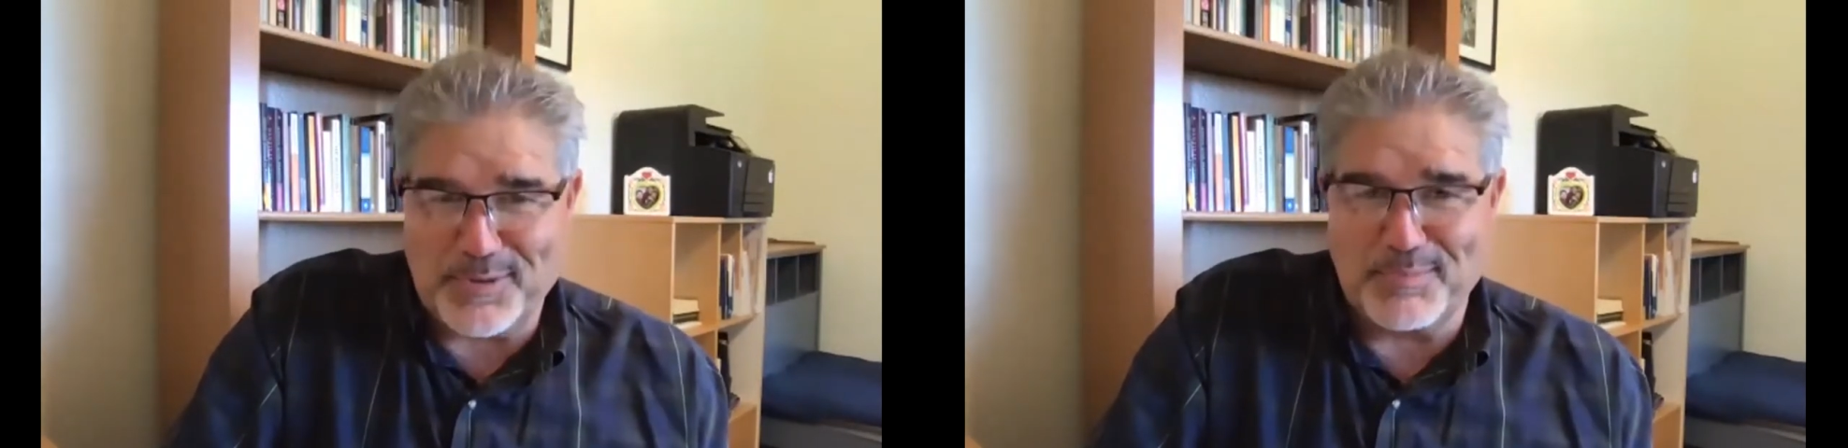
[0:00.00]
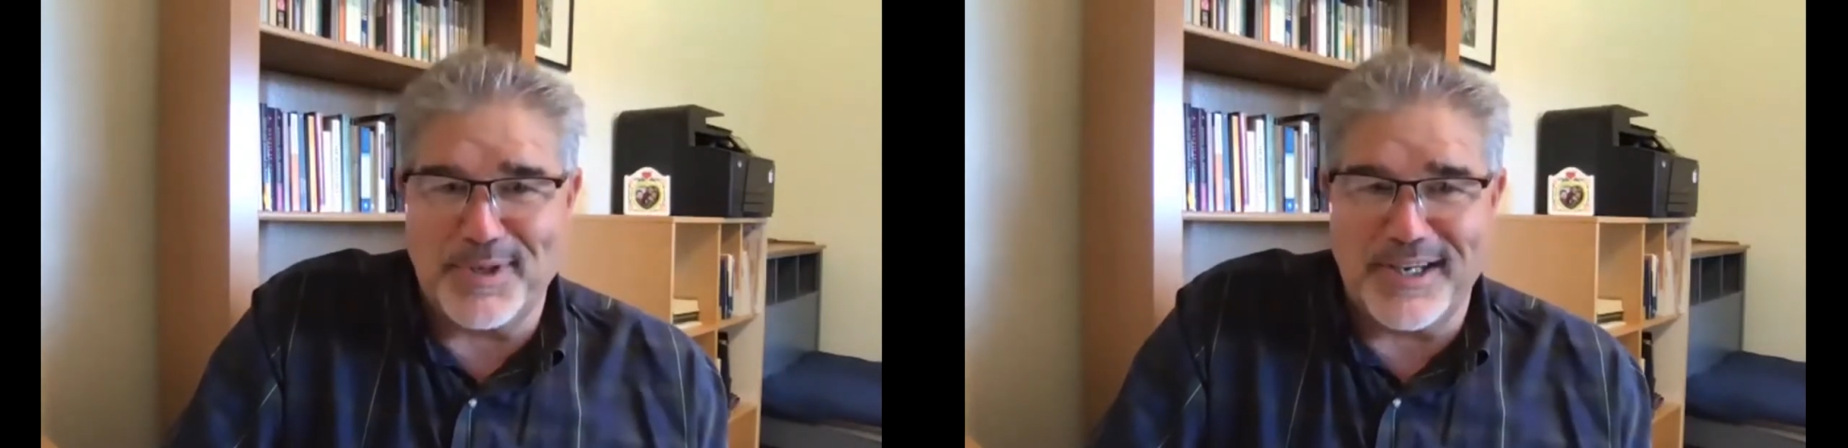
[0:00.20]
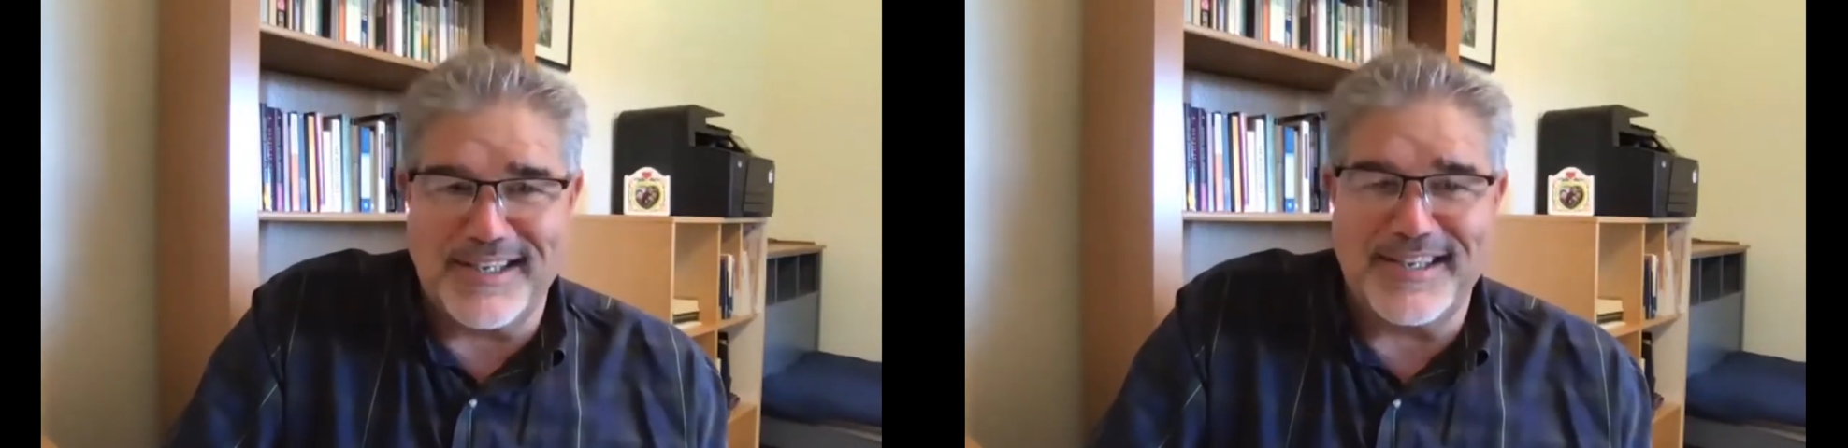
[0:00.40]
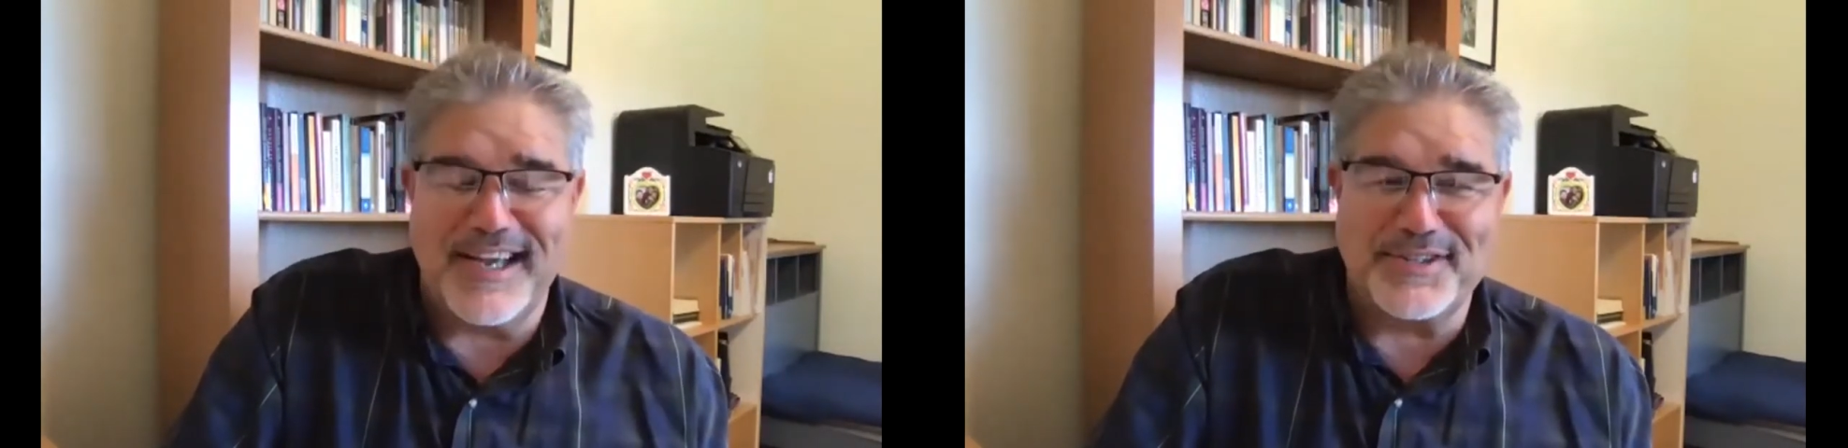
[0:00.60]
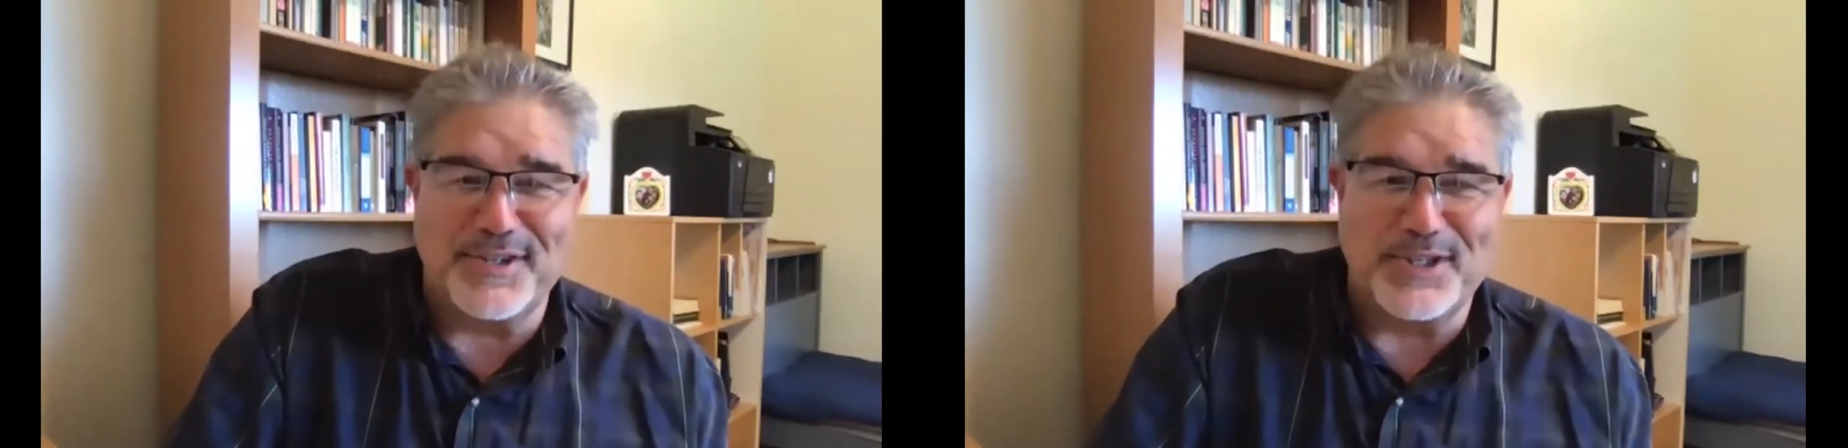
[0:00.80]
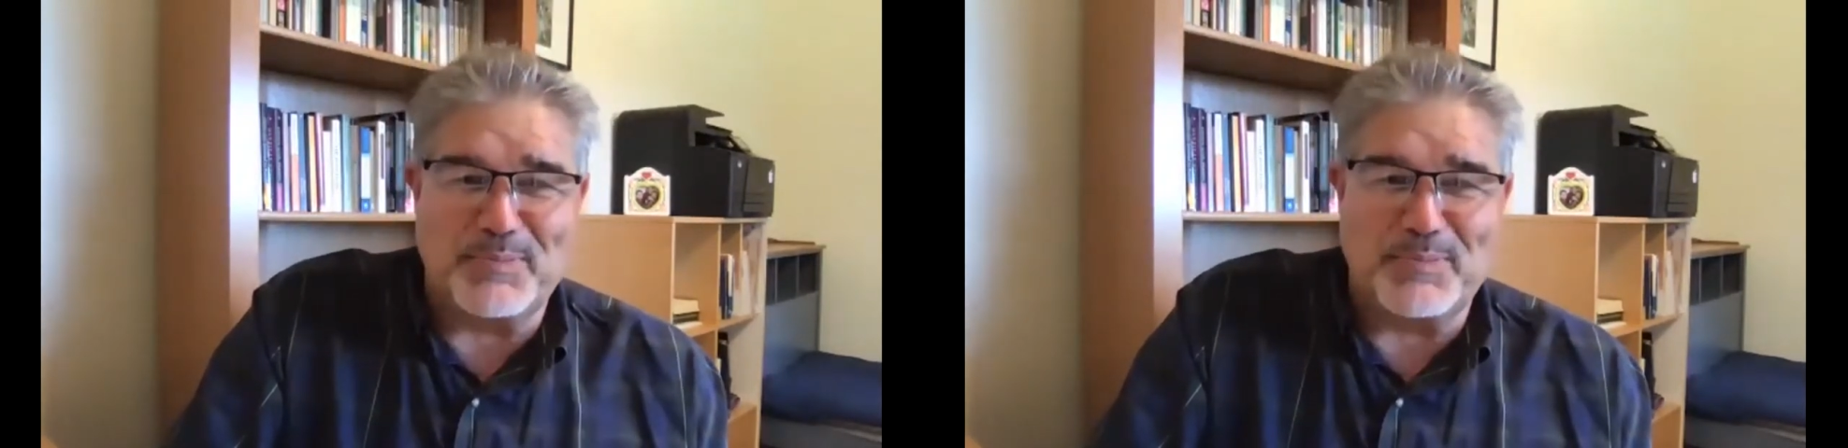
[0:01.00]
but excellent